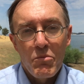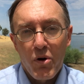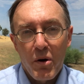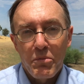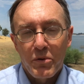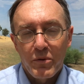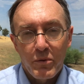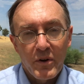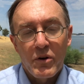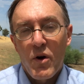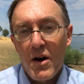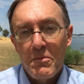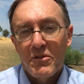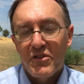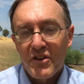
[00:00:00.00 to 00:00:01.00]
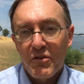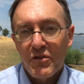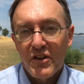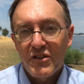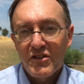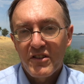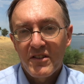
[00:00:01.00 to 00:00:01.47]
Proper requirements
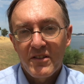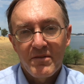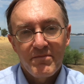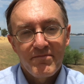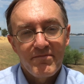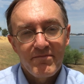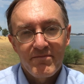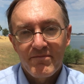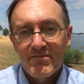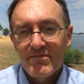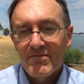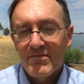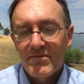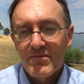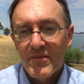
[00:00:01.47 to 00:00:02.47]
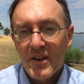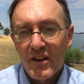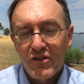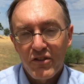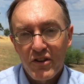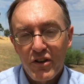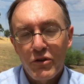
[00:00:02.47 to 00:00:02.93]
definition
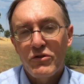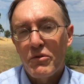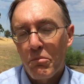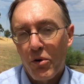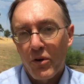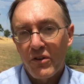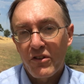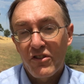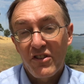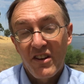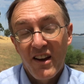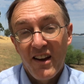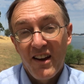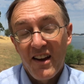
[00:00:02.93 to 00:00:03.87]
has a huge importance,